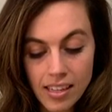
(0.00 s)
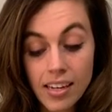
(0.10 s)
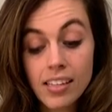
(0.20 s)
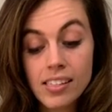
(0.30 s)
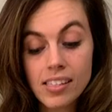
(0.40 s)
It
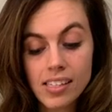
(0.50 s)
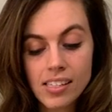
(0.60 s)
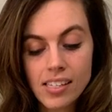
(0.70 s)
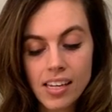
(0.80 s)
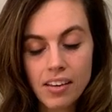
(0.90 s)
is
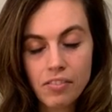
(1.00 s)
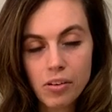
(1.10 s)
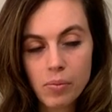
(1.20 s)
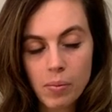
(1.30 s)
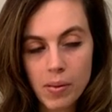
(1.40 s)
68
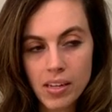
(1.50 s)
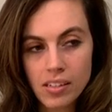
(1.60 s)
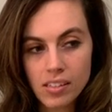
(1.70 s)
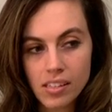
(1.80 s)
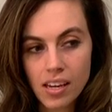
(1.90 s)
for women.
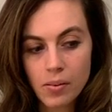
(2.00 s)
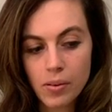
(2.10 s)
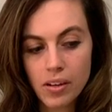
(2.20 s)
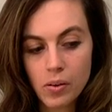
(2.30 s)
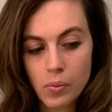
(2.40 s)
Does
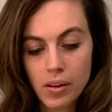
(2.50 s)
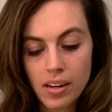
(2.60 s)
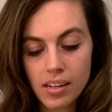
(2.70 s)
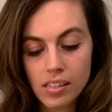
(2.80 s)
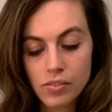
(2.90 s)
anyone know what
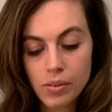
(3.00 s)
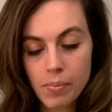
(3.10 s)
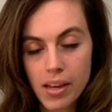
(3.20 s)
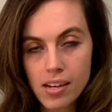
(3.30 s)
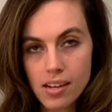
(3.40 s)
it is for
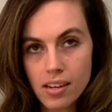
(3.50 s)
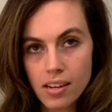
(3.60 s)
men?